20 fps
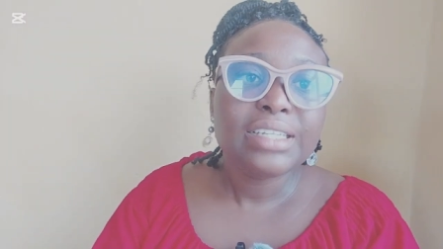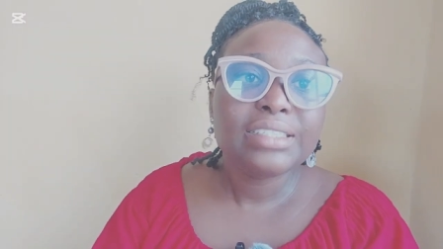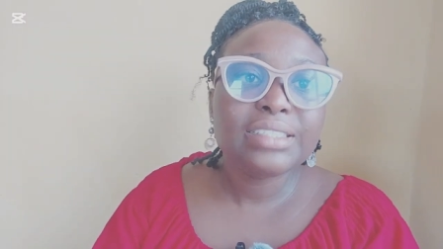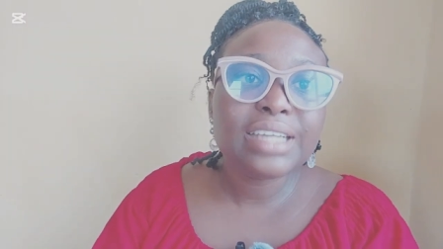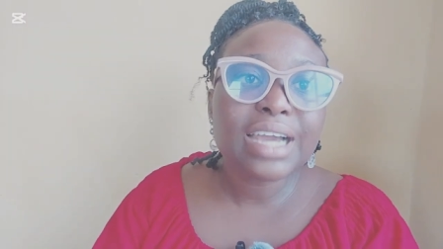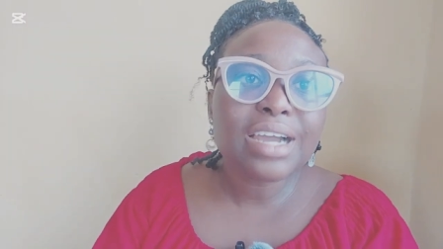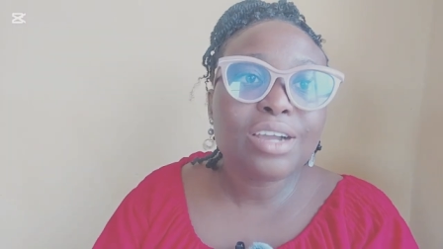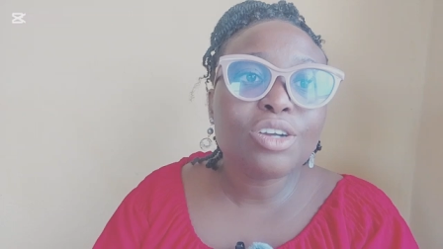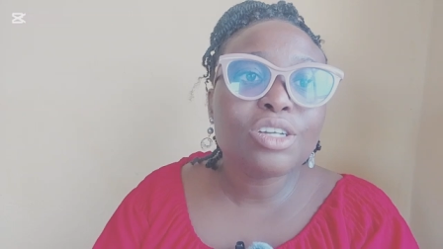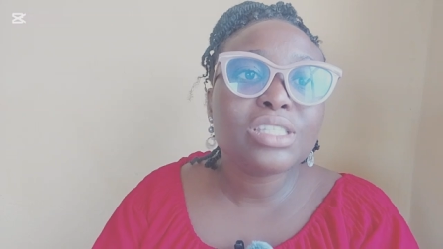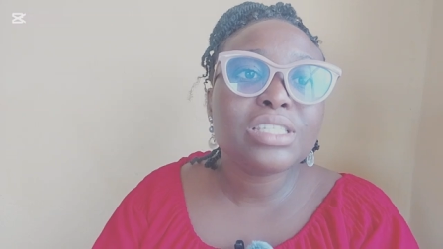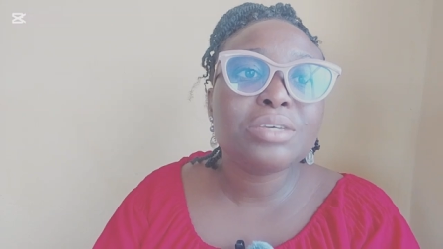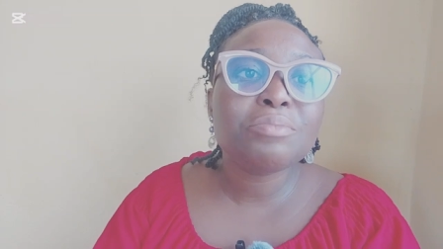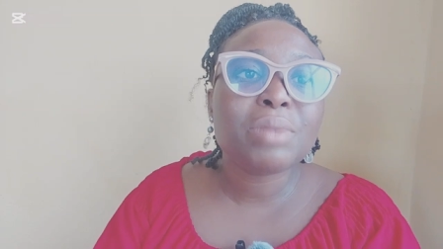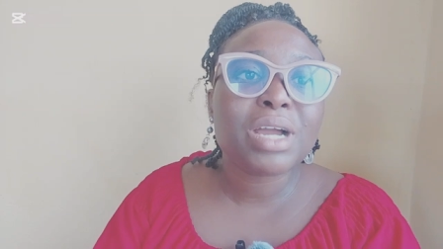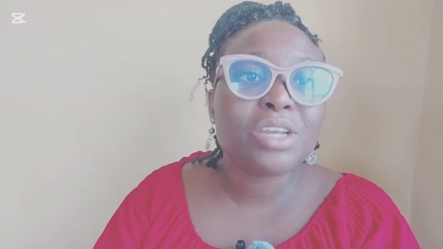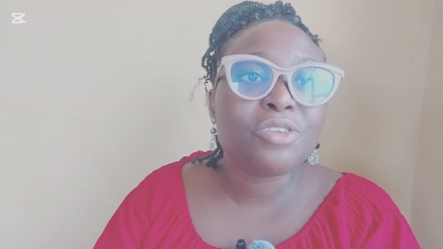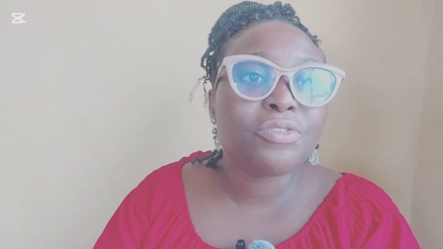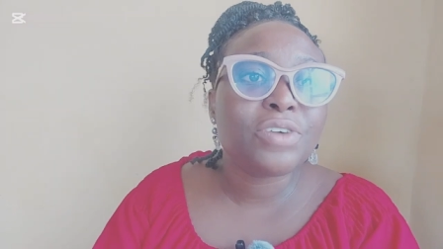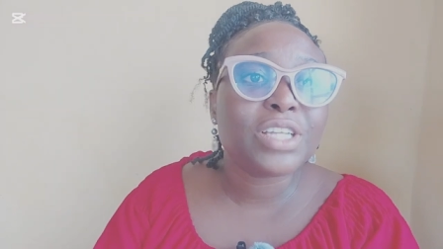Dangote
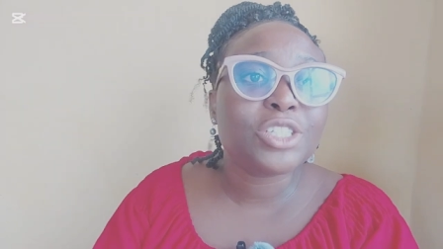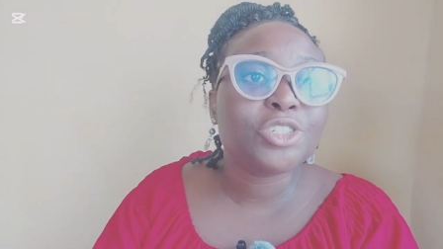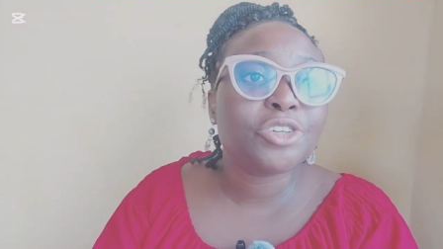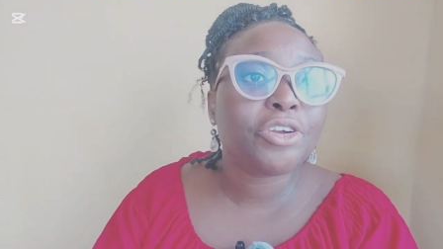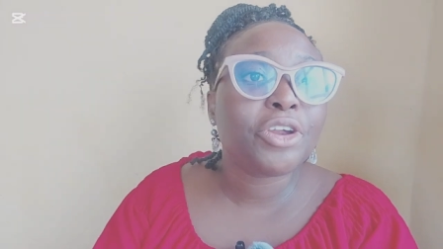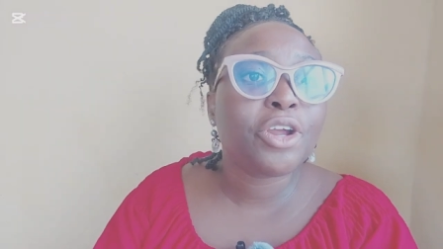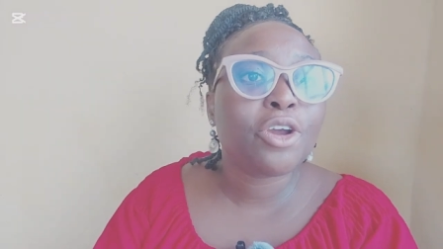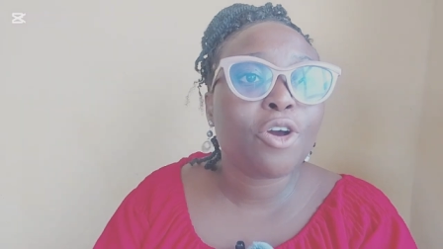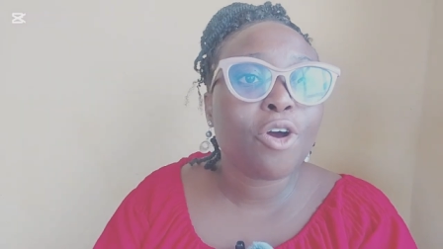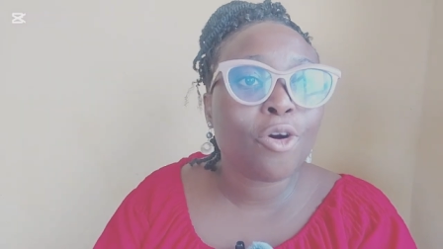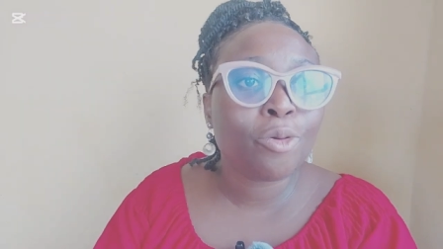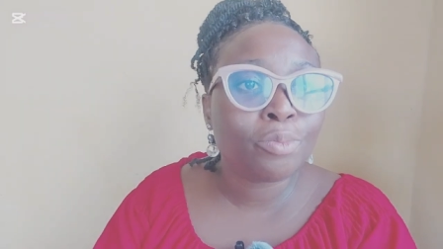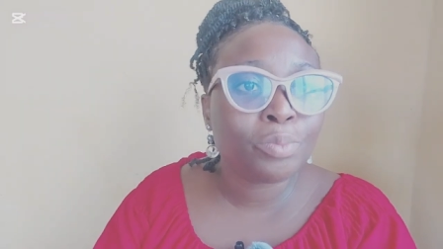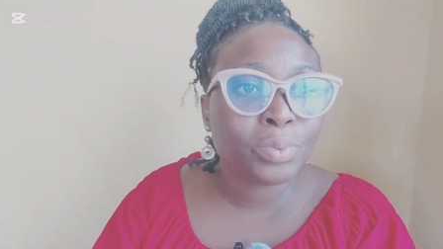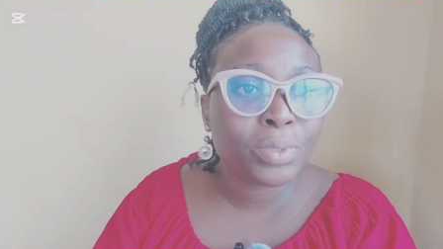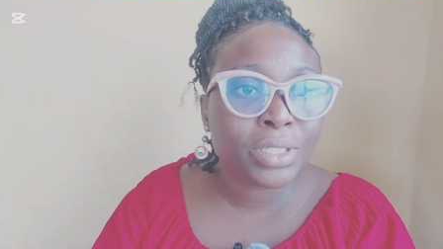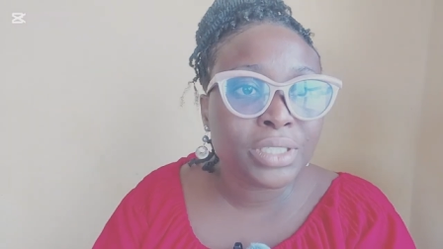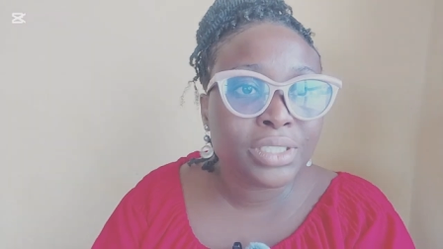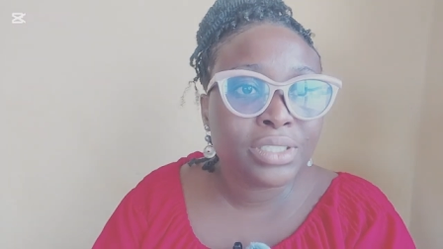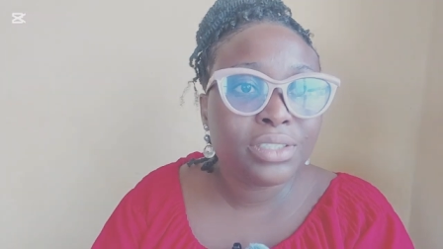Manufacturing
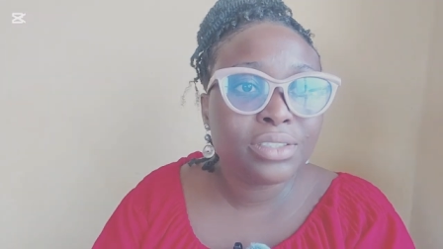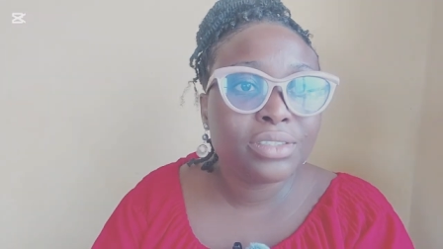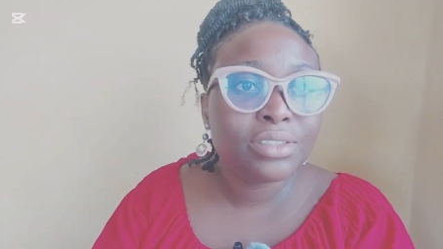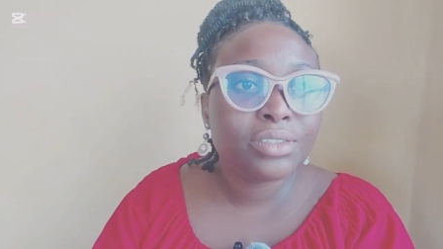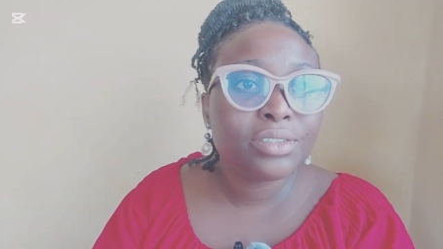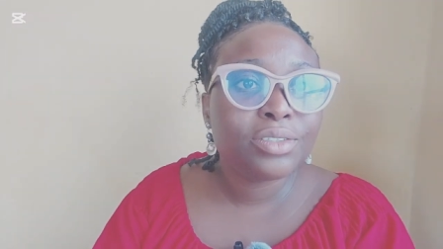Company